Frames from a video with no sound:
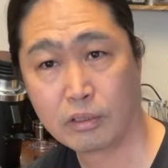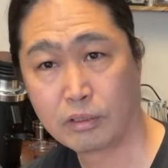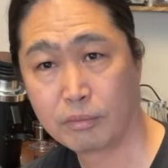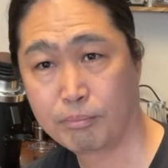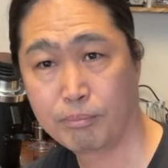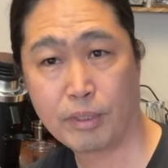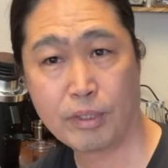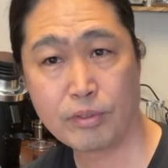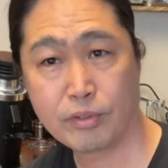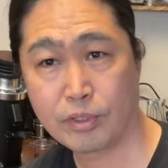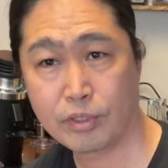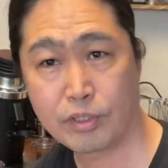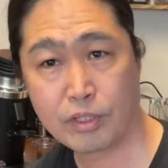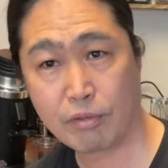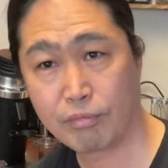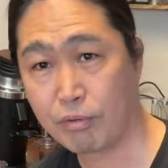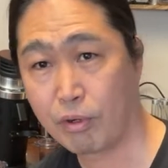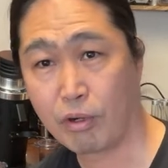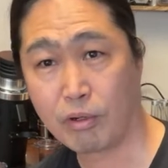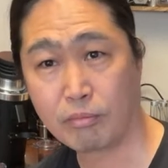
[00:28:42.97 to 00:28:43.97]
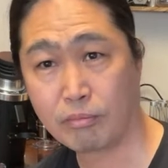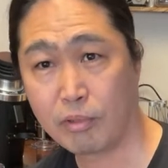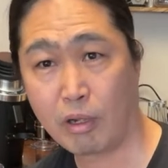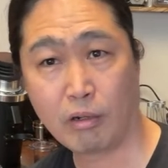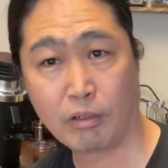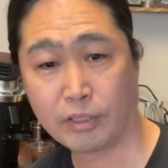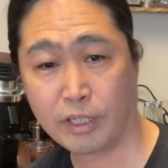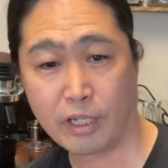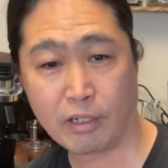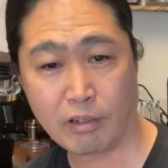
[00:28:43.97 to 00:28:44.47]
P64
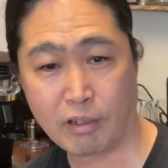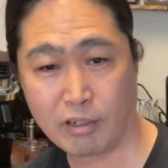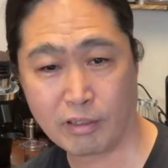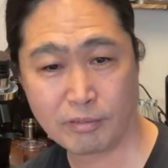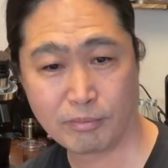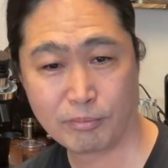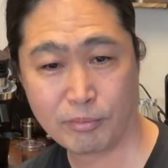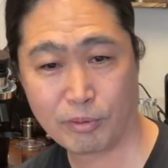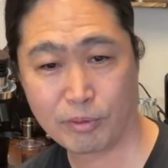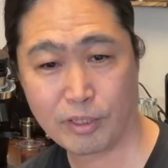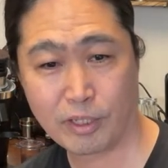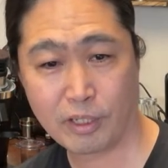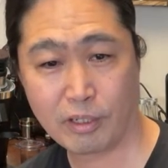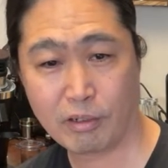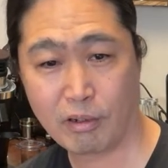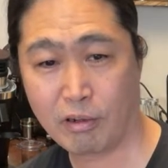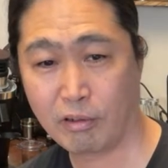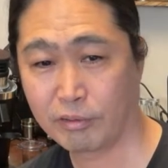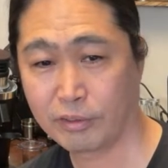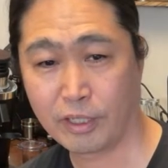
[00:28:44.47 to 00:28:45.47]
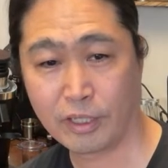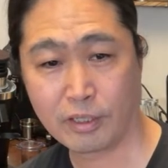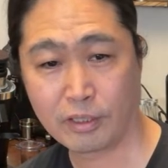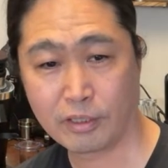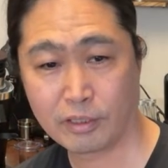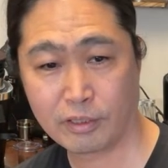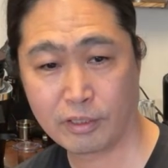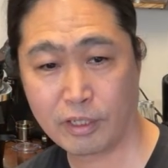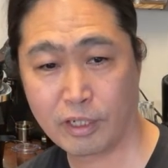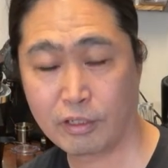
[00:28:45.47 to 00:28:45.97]
all day long. Okay, all day.
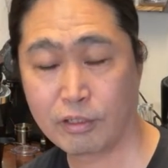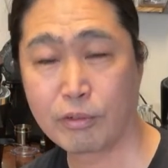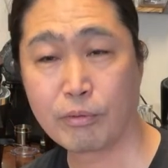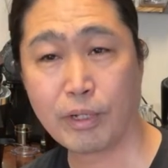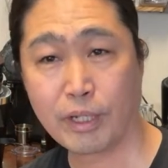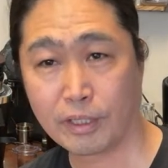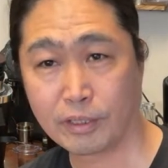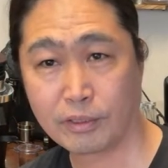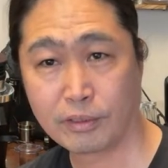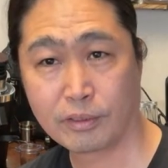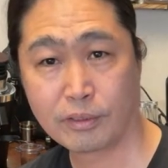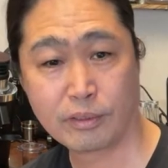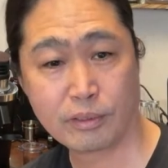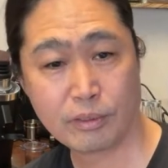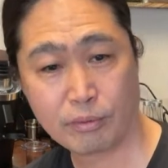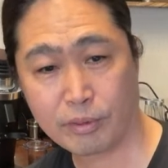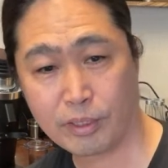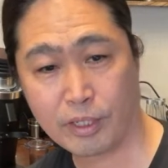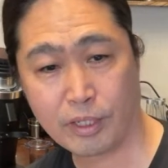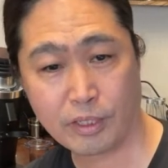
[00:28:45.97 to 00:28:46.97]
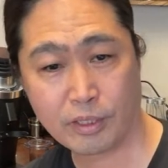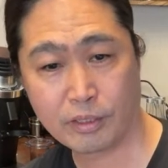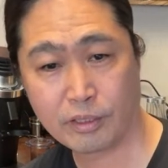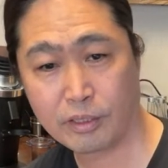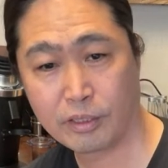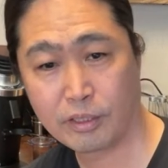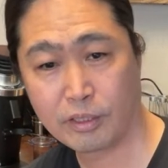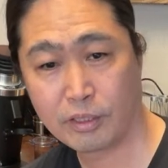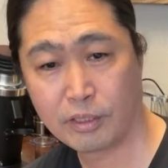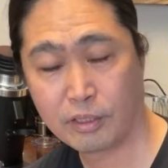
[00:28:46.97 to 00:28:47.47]
They are great. Okay,
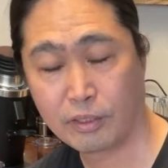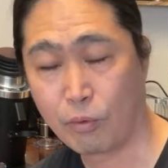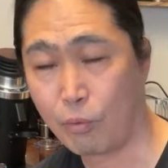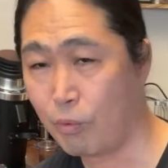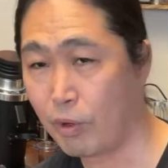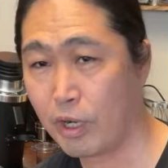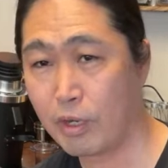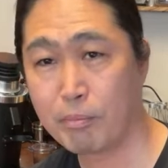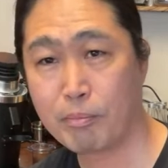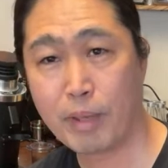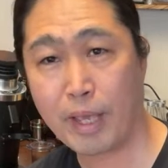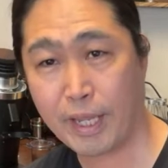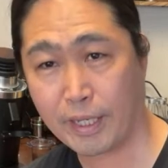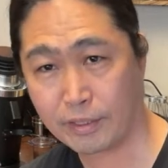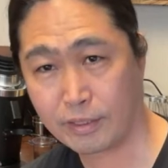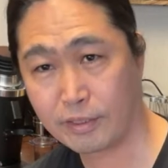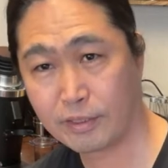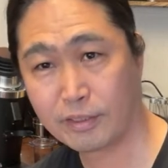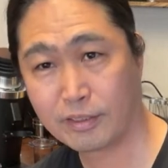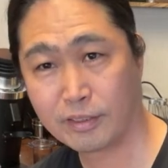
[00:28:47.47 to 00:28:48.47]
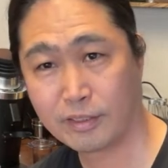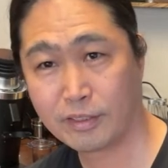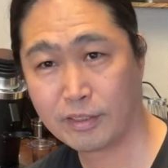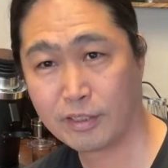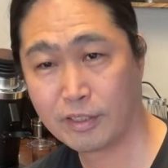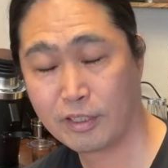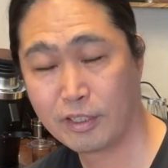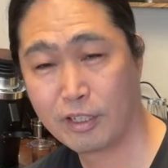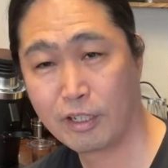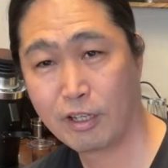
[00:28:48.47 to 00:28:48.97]
well made.
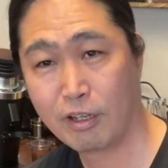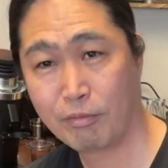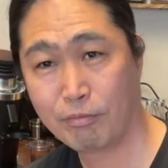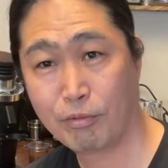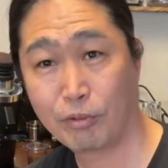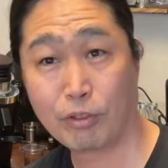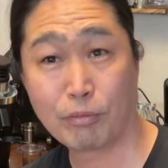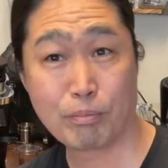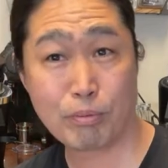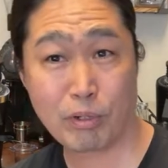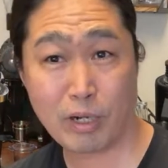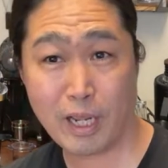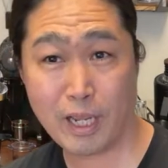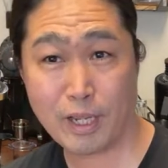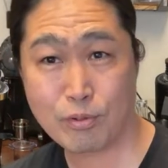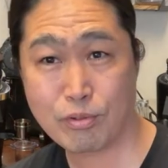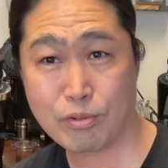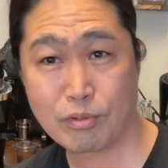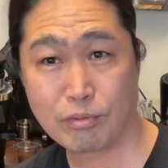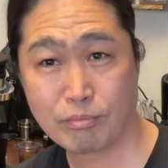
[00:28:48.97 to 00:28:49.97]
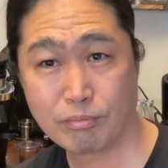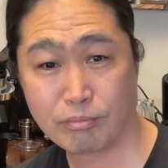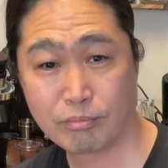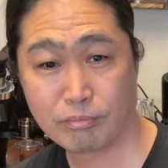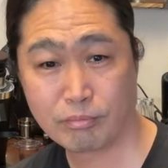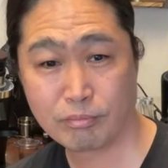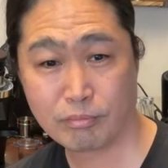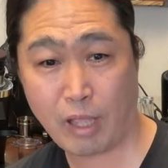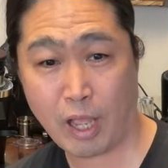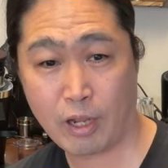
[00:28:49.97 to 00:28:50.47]
For the price,
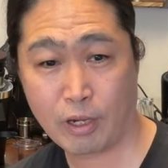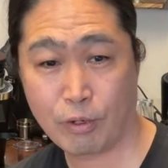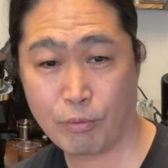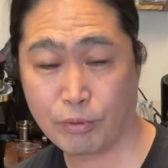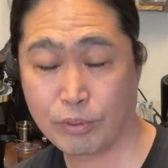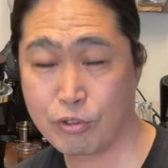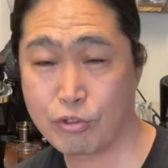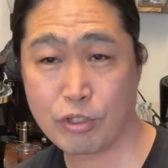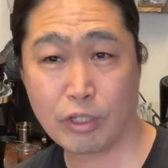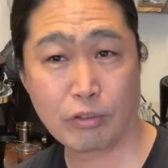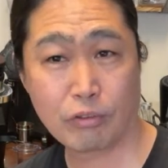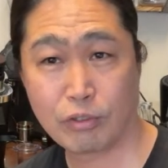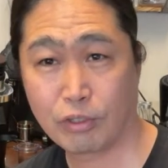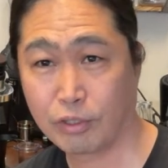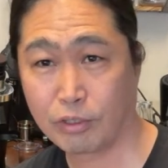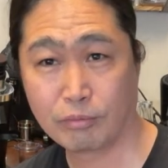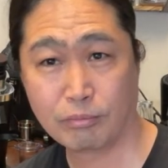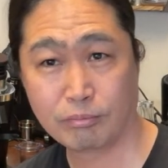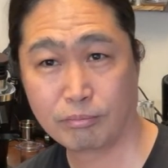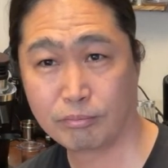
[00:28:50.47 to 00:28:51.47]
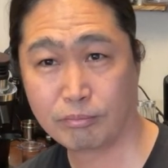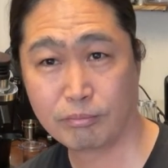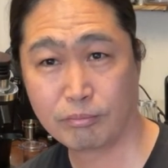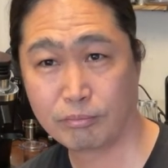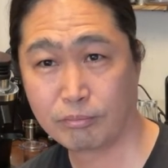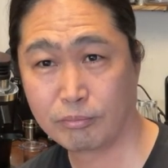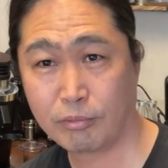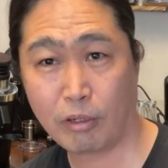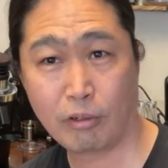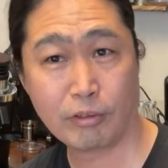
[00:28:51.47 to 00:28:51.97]
I go with the Gen 2
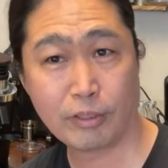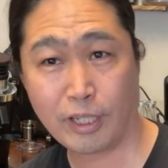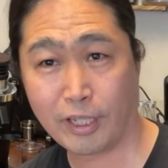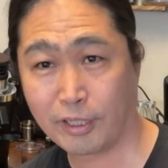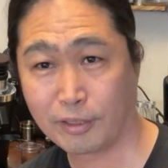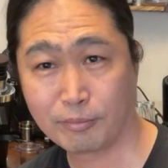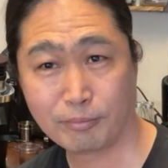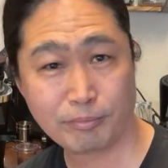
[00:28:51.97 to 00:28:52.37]
all day.